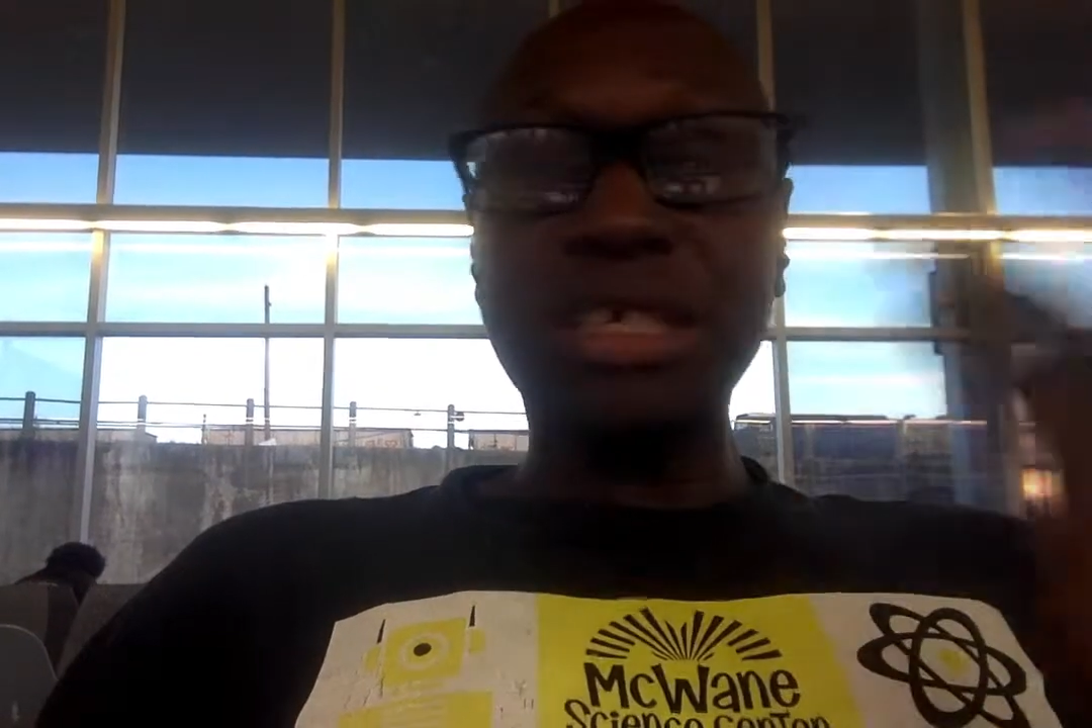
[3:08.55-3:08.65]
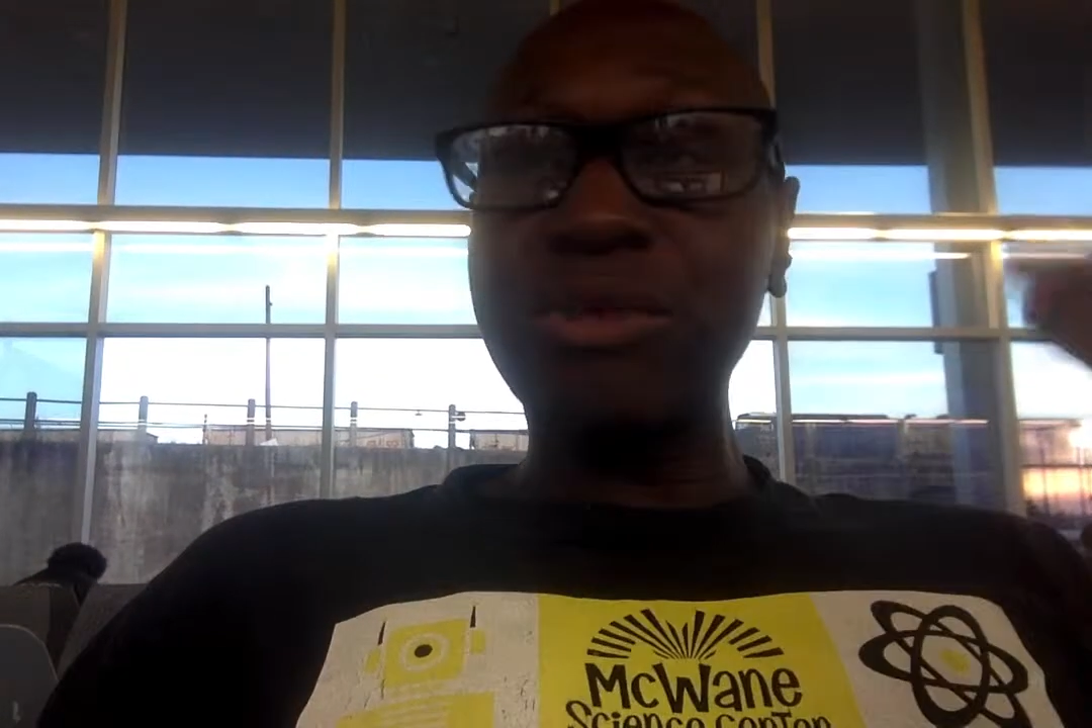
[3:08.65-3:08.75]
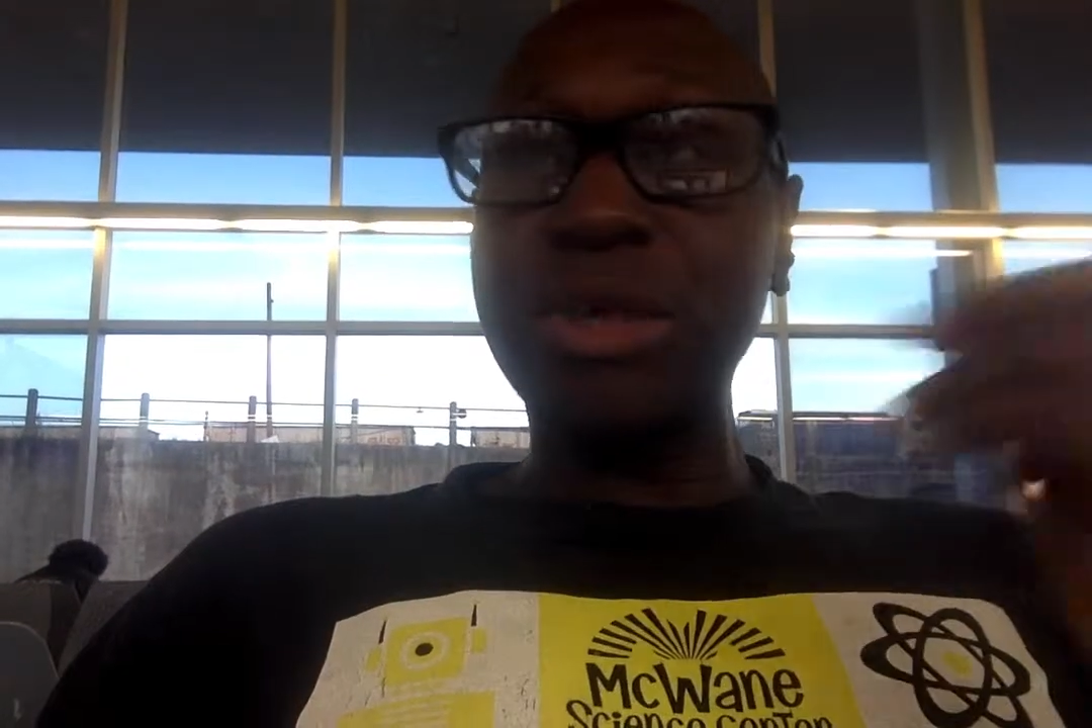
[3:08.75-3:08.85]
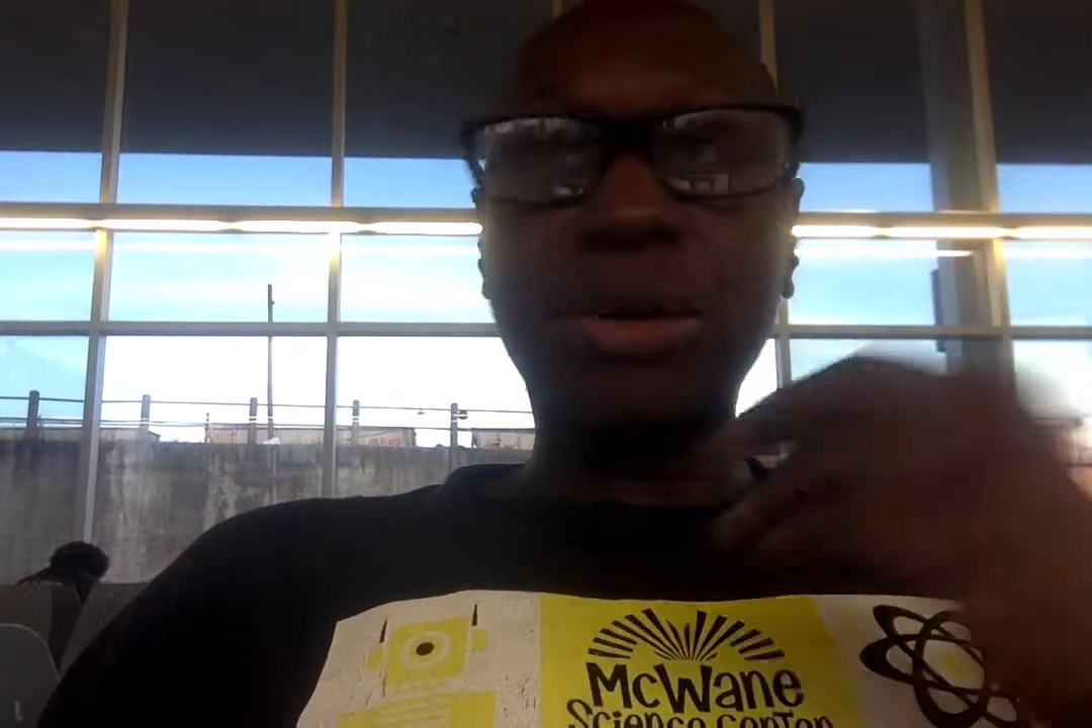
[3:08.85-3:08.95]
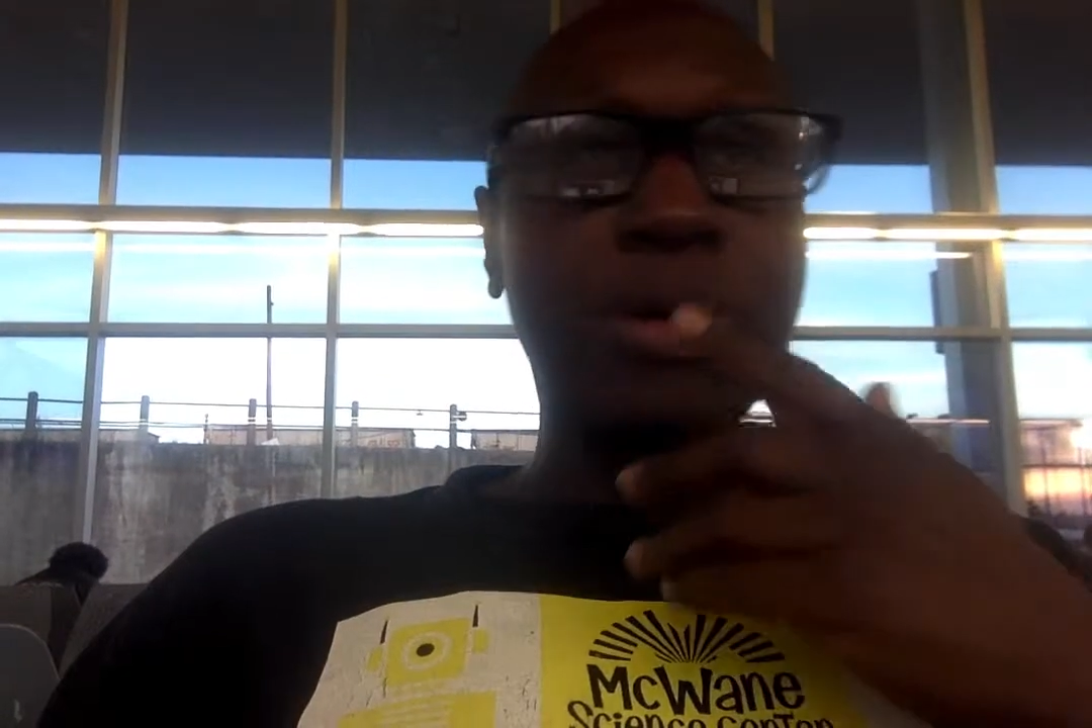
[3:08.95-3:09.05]

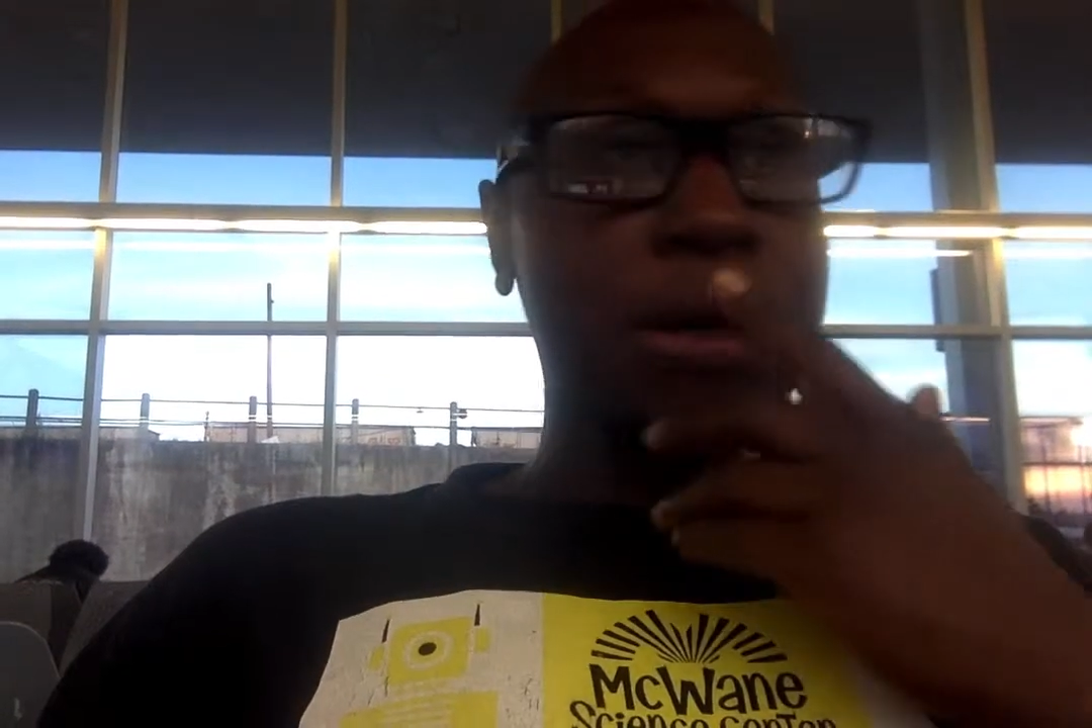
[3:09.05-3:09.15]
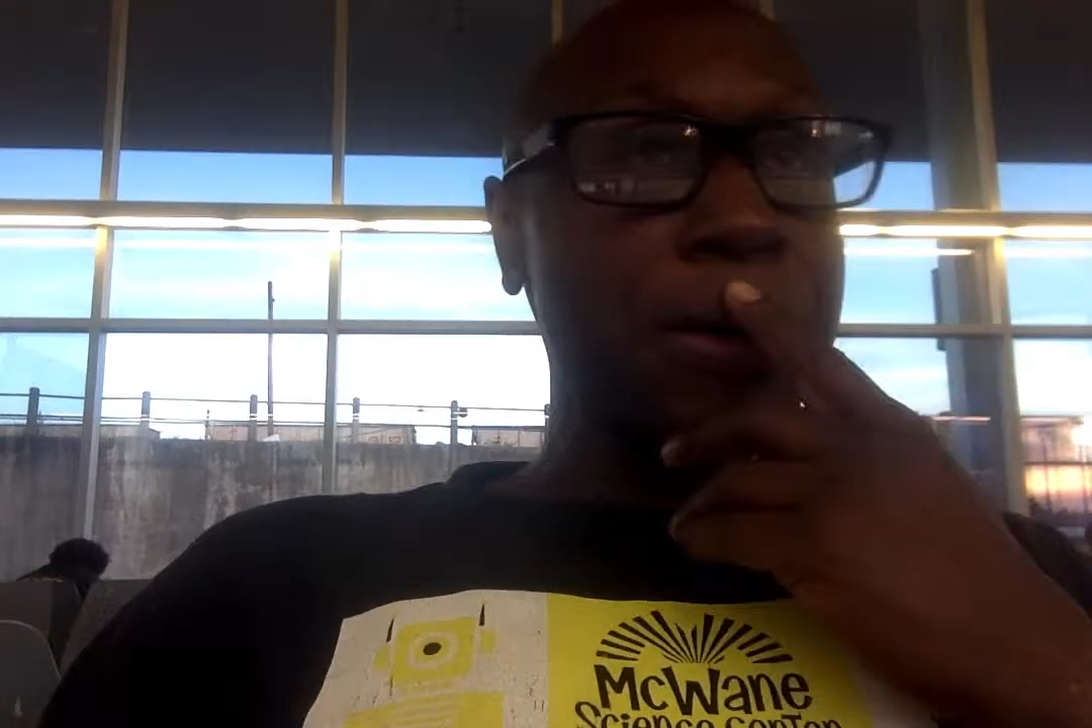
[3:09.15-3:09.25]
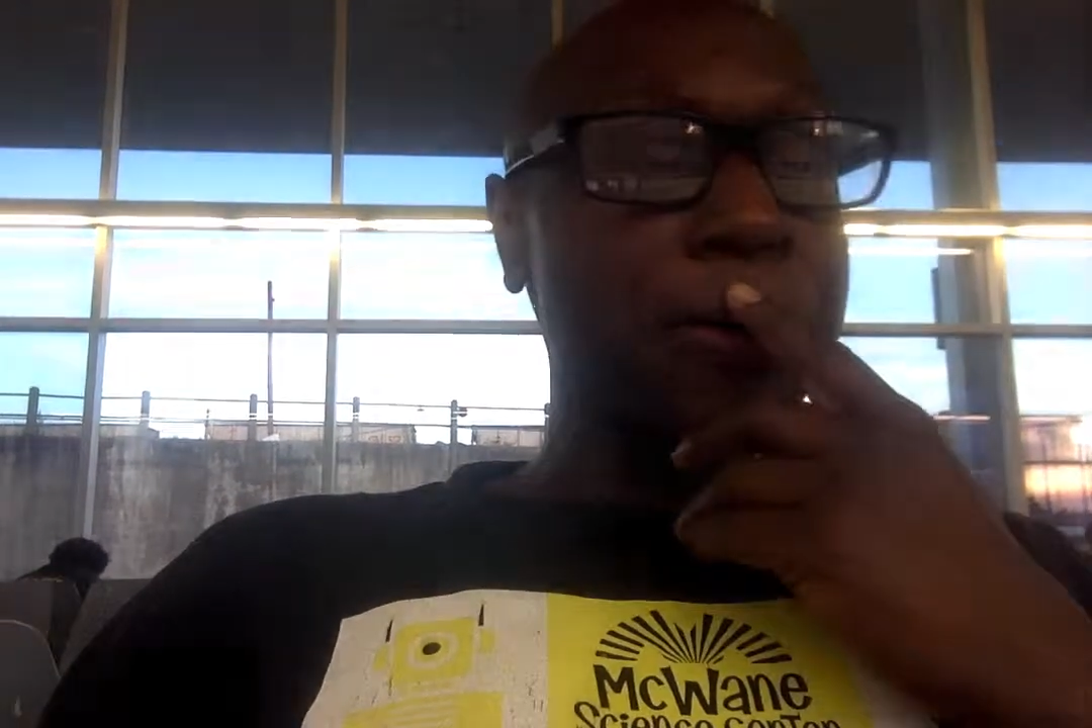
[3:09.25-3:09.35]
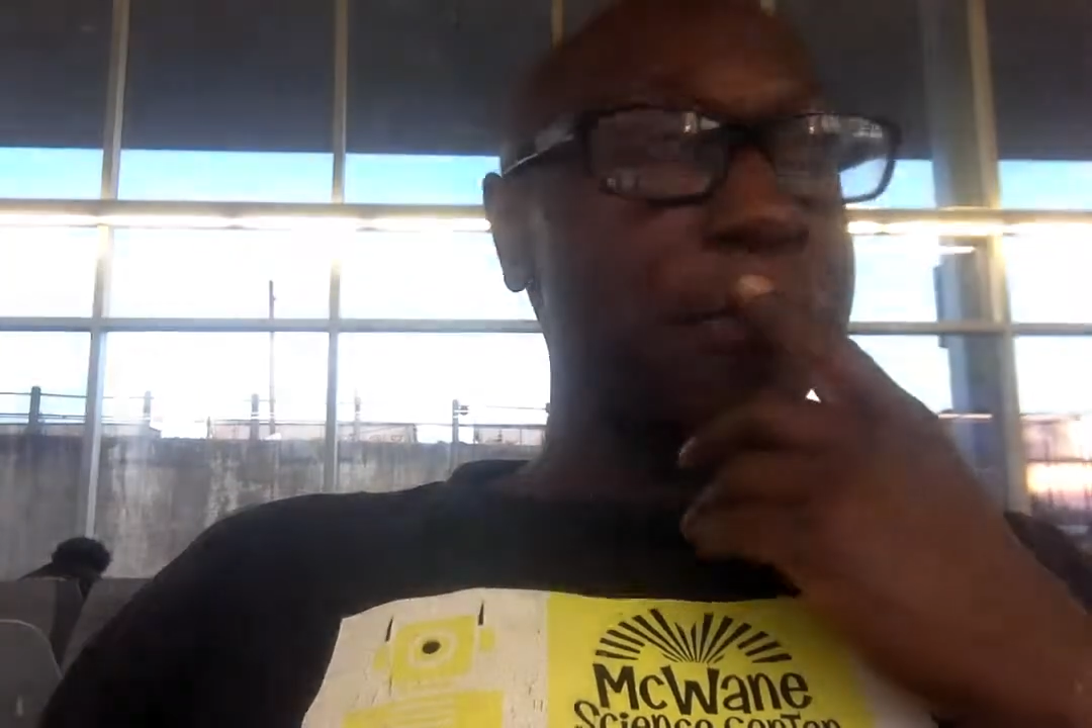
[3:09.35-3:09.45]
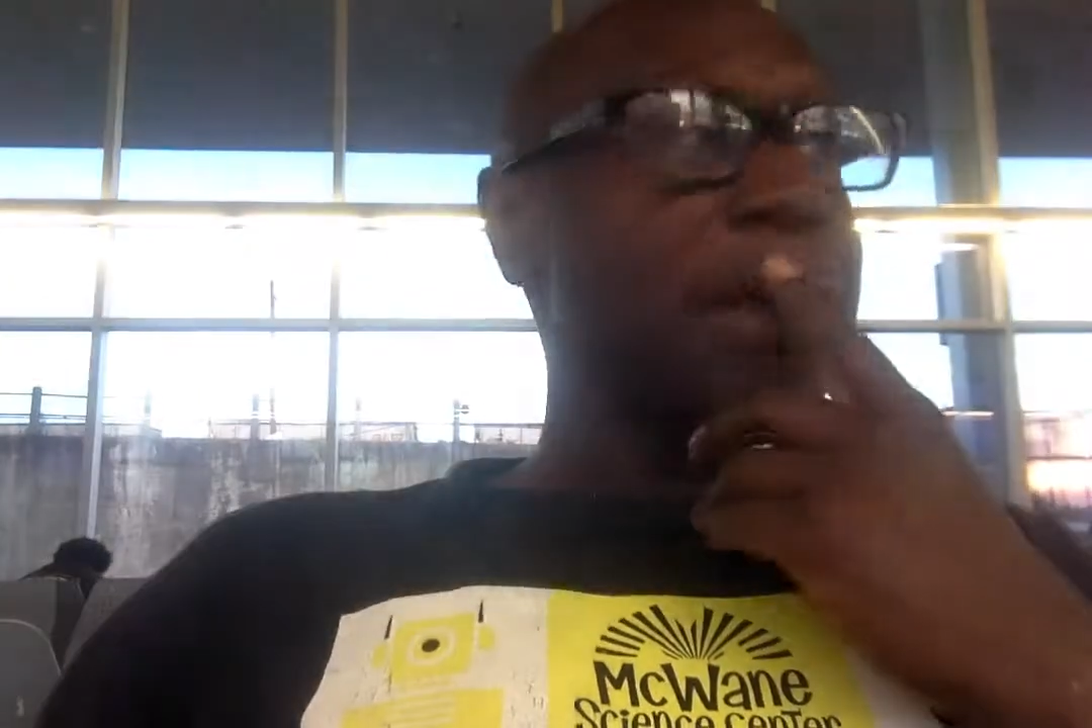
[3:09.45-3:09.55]
what's going
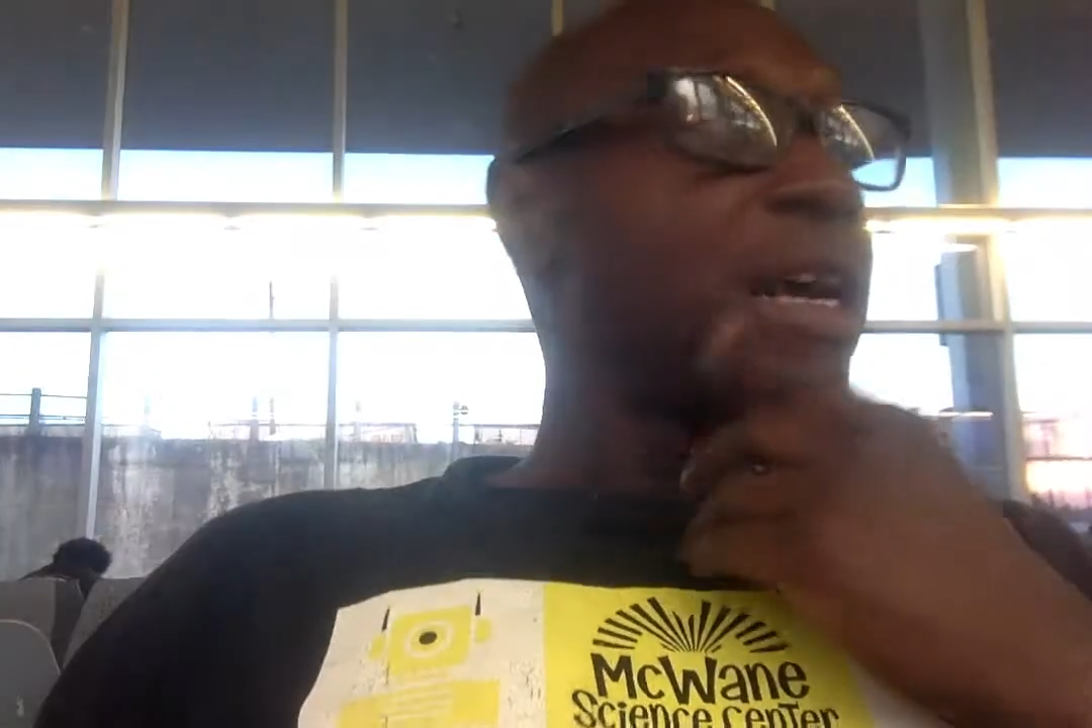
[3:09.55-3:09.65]
on.